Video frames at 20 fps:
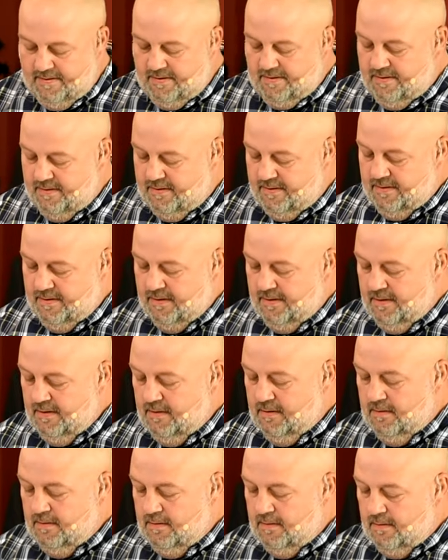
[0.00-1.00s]

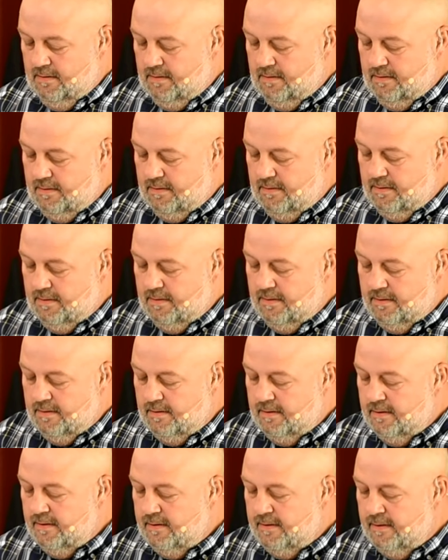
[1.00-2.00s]

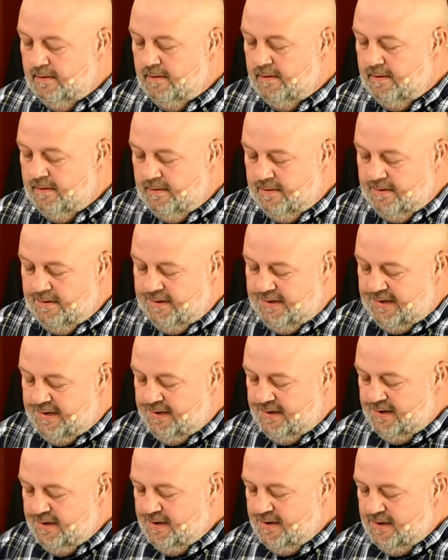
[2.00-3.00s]
Nothing is said.